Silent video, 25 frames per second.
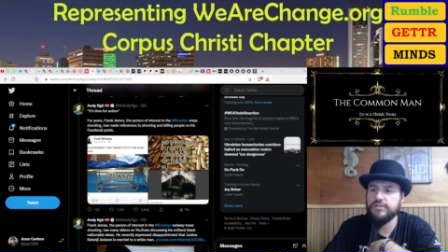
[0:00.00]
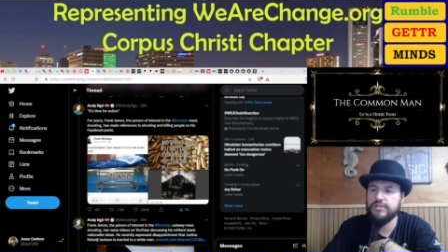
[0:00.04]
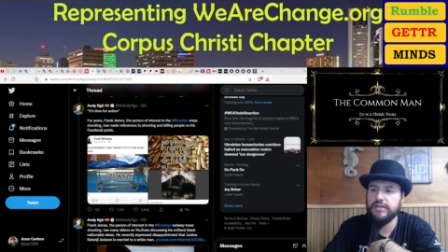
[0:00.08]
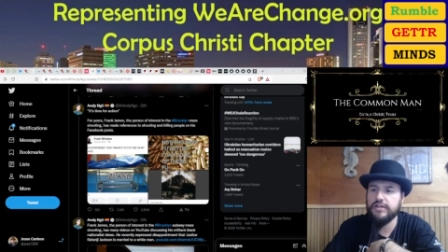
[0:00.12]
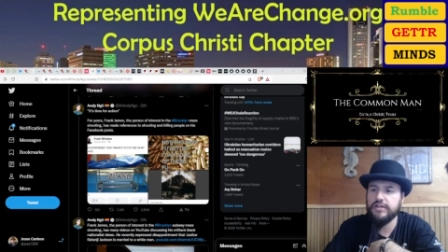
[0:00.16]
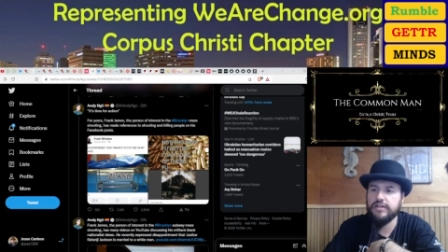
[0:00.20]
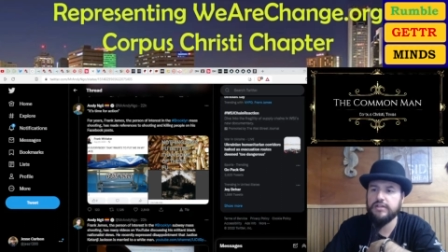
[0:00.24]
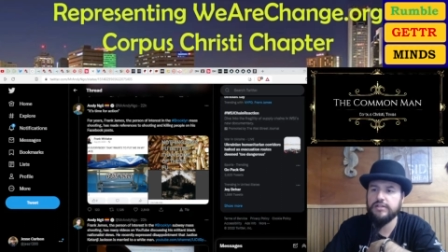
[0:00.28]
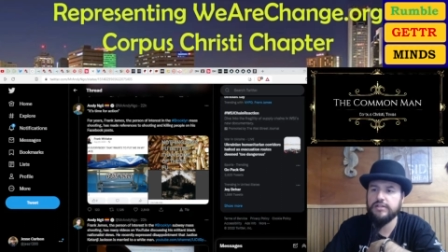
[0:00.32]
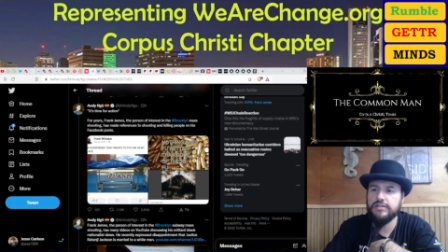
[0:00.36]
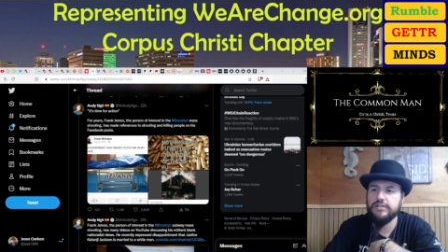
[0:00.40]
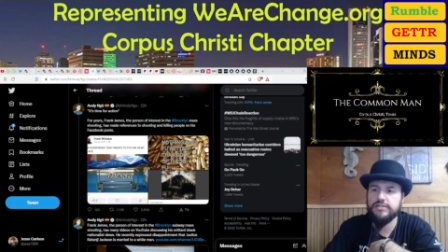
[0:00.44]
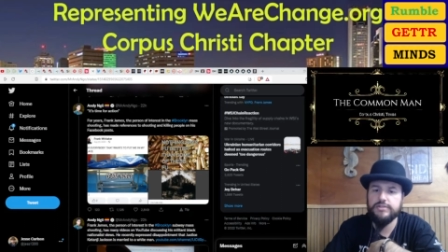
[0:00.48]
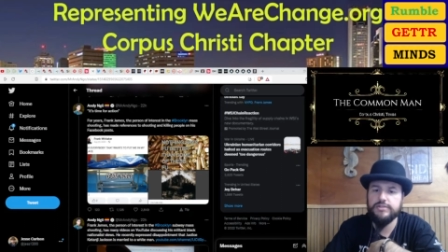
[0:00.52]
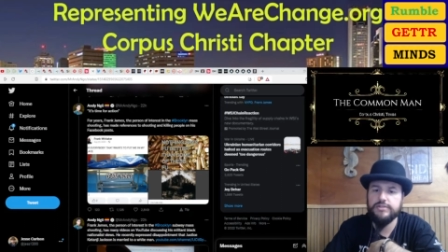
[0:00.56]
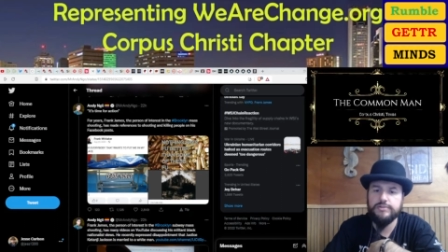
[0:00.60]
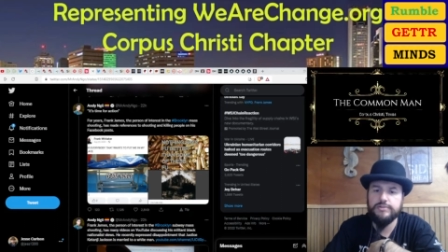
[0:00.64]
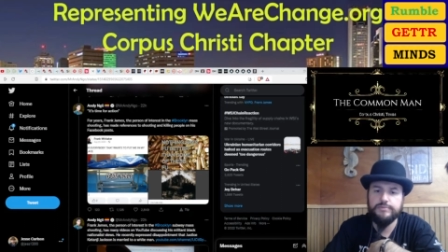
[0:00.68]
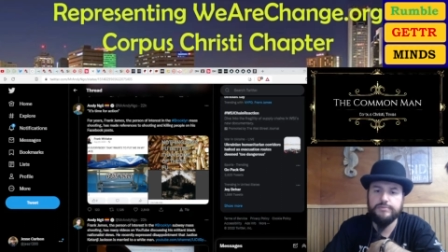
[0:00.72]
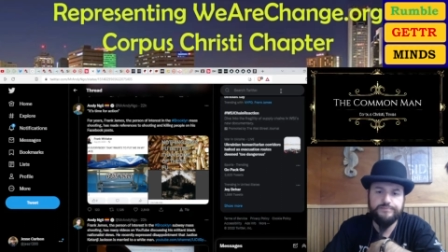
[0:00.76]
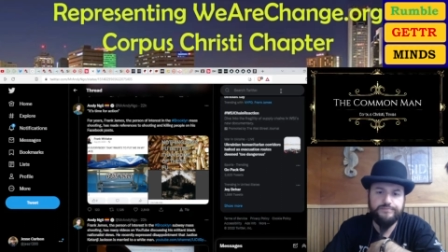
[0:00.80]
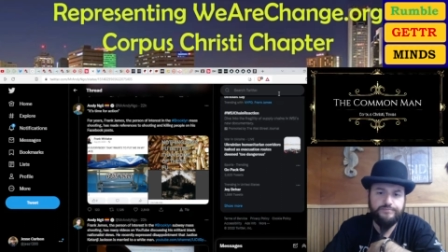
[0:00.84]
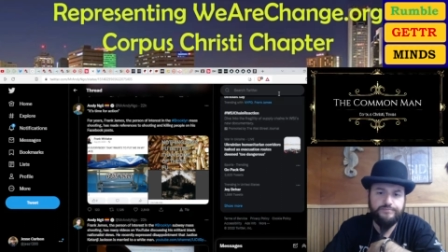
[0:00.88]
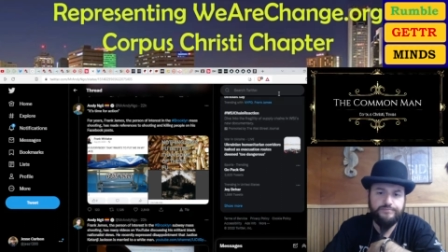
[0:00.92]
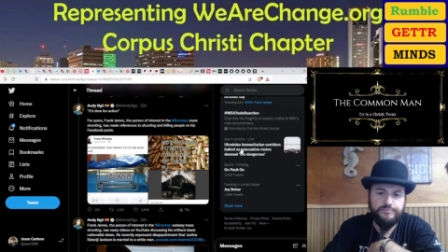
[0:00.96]
things
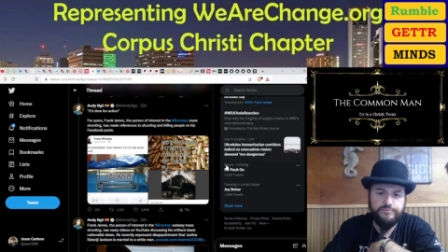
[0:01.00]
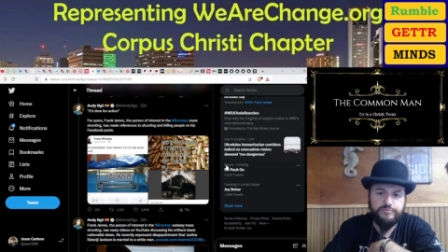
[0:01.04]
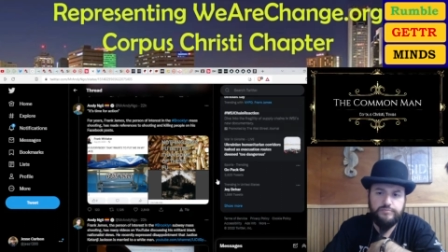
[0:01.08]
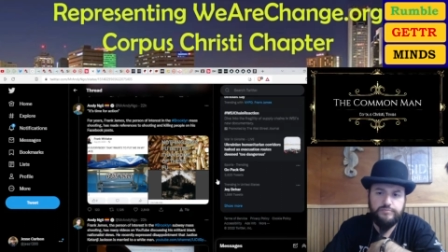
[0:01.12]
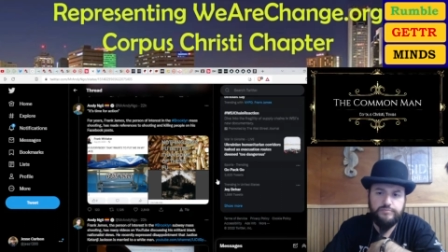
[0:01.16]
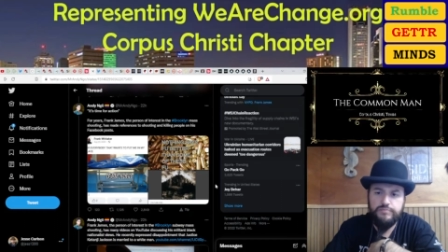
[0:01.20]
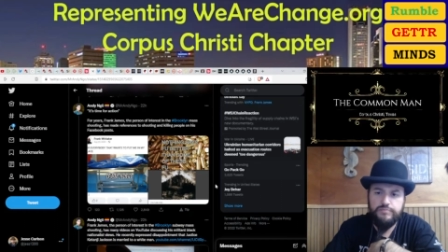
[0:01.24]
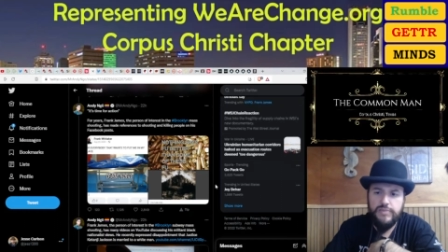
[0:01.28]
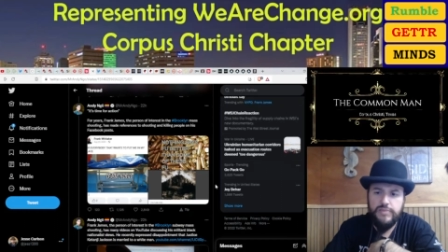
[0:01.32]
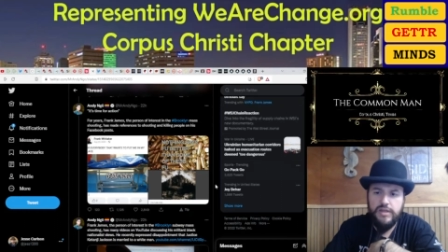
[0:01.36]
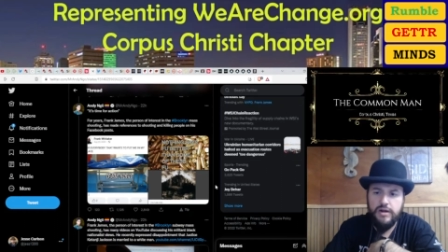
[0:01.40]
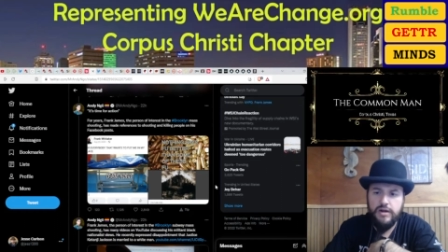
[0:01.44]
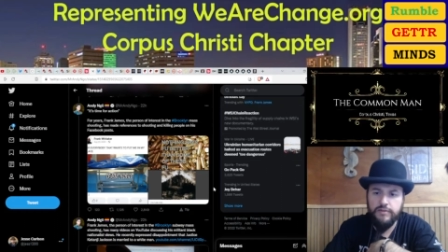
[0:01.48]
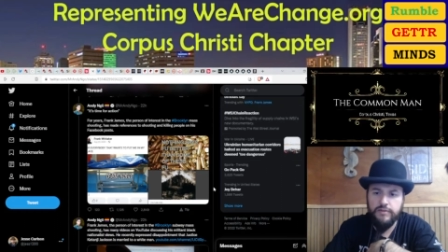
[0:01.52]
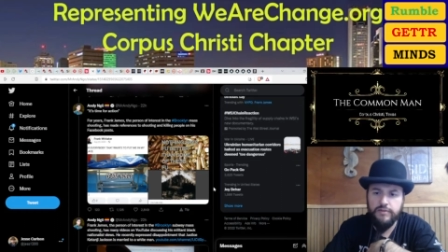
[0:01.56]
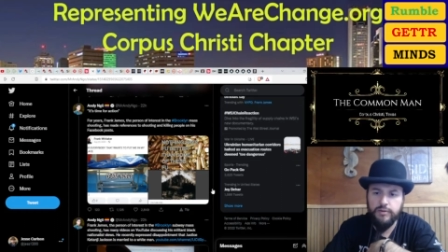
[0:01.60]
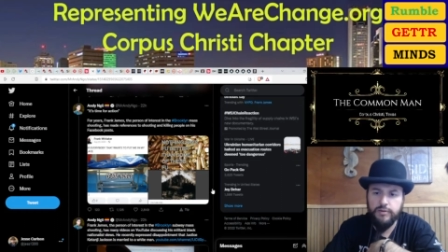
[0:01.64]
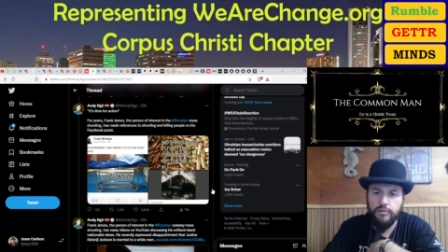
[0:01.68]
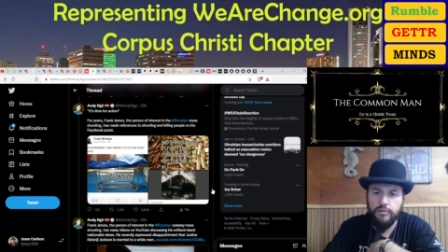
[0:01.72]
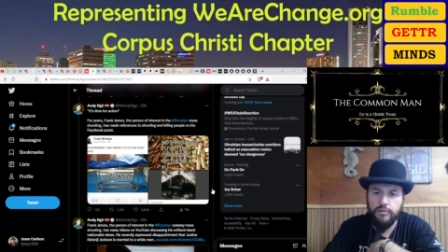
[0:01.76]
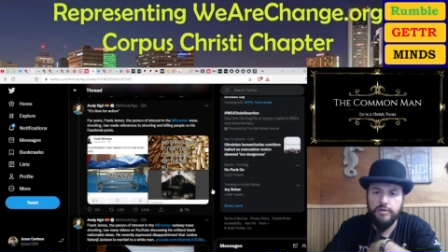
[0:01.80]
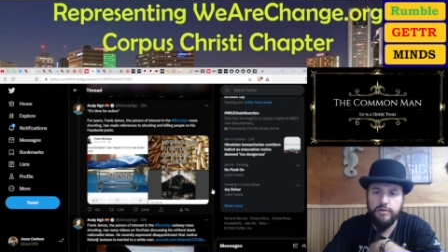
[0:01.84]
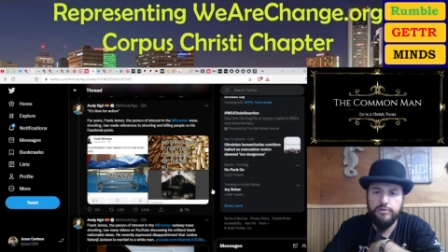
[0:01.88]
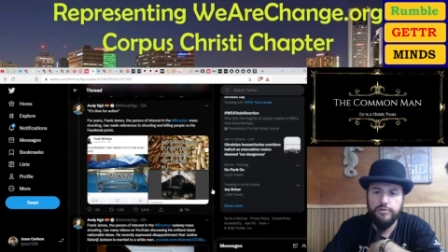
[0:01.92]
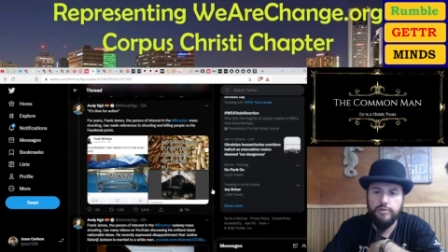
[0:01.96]
I don't think we're
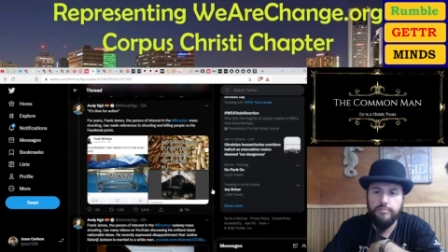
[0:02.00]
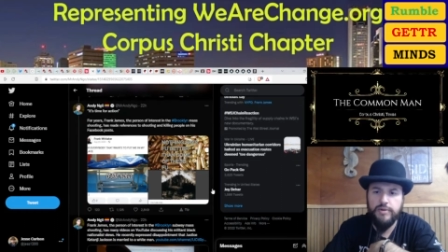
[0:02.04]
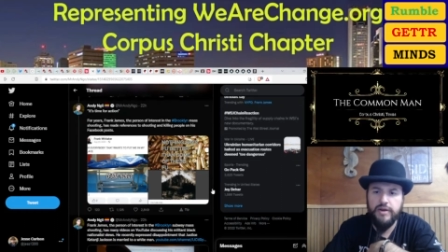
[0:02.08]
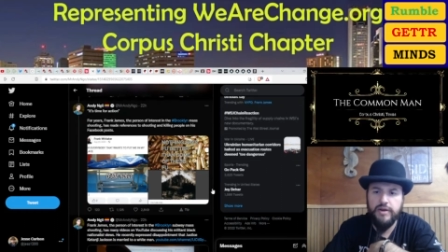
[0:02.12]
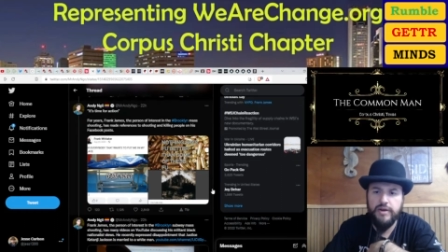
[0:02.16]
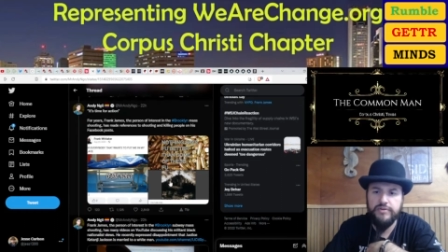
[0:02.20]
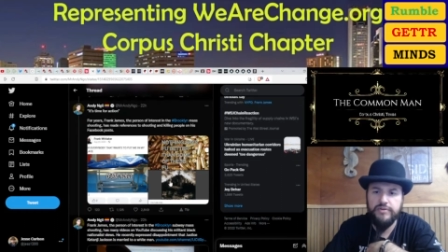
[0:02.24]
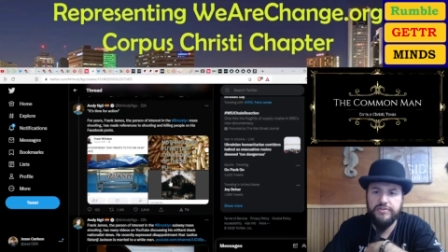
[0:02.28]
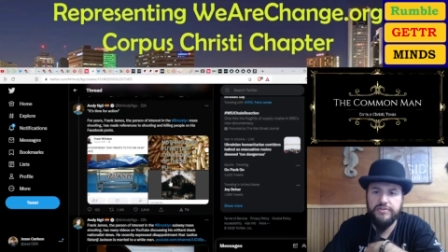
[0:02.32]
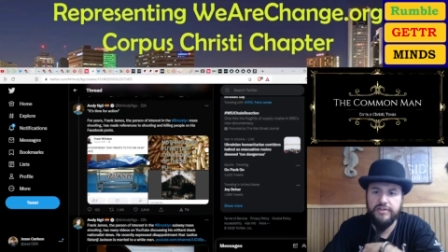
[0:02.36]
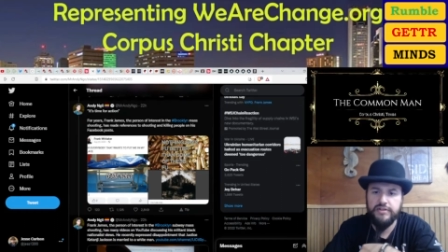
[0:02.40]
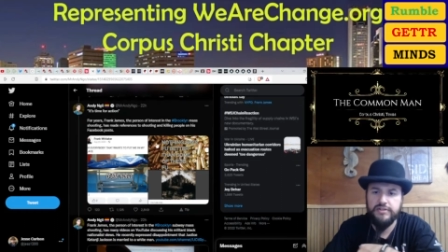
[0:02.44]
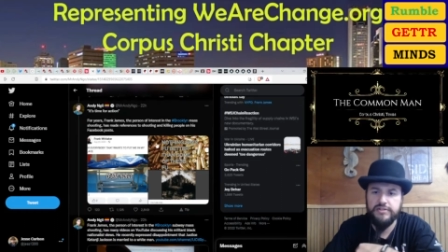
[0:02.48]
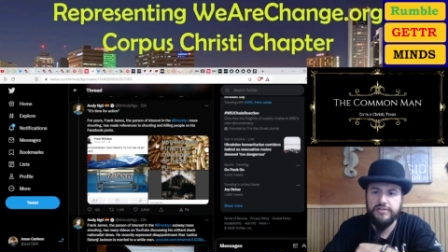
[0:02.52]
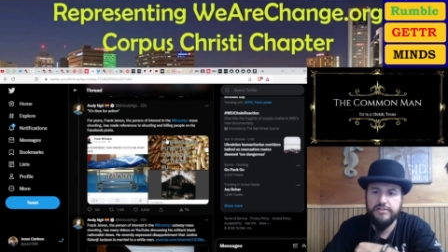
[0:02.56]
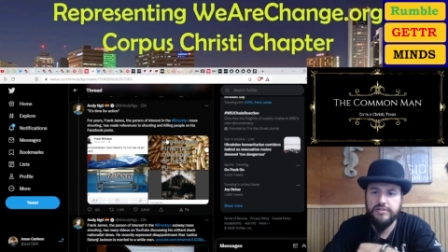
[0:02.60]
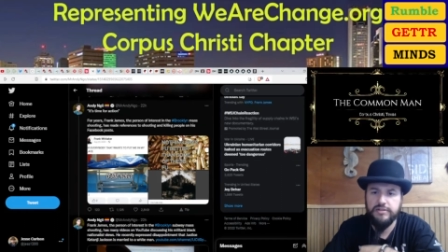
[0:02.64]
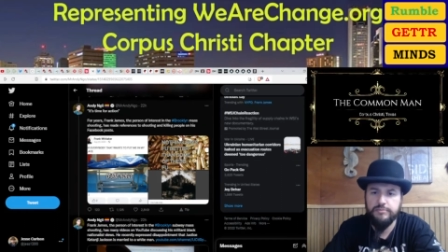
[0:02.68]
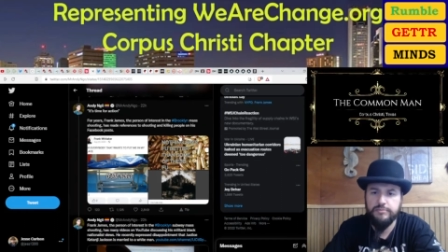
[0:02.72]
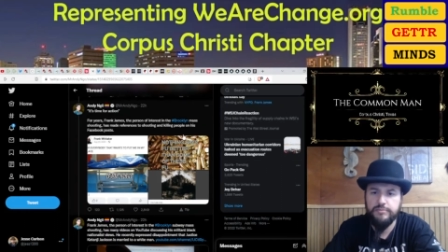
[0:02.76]
going to pull up everything.